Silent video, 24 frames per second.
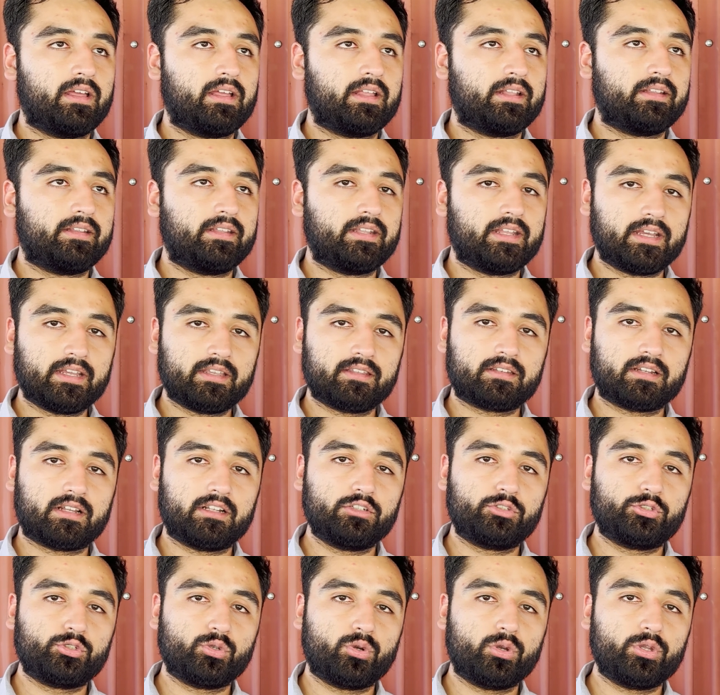Next, I'll
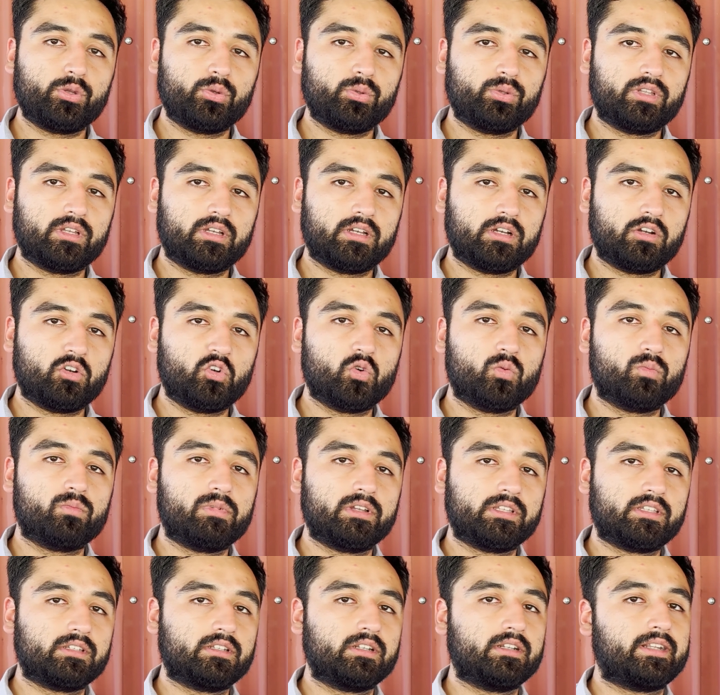show you the home
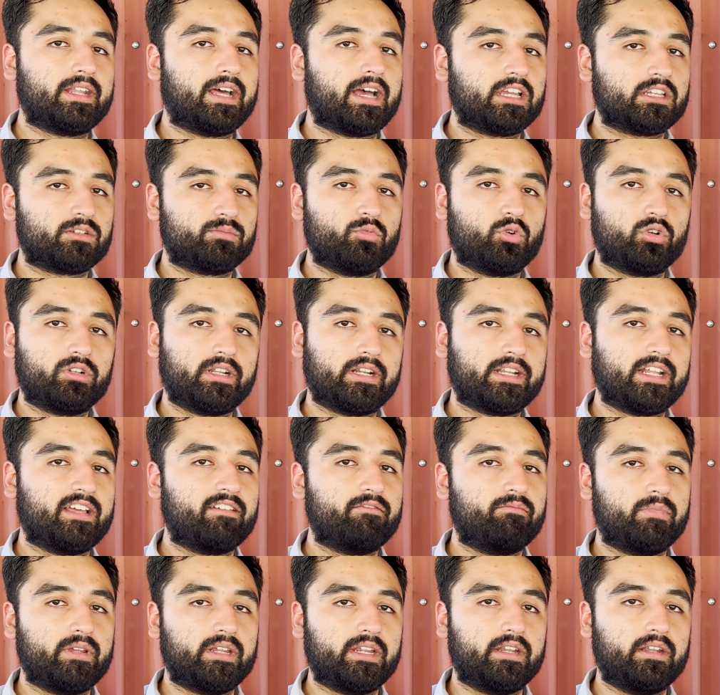assistant dashboard that I've
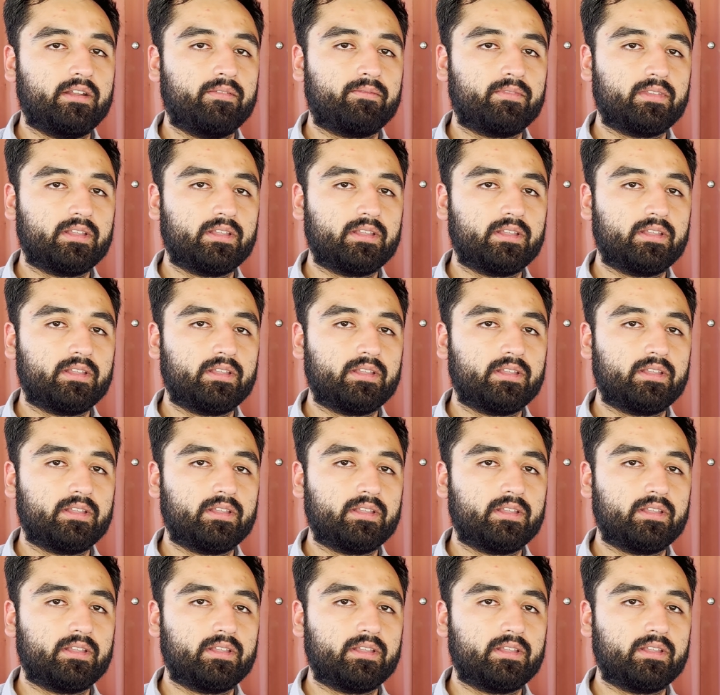made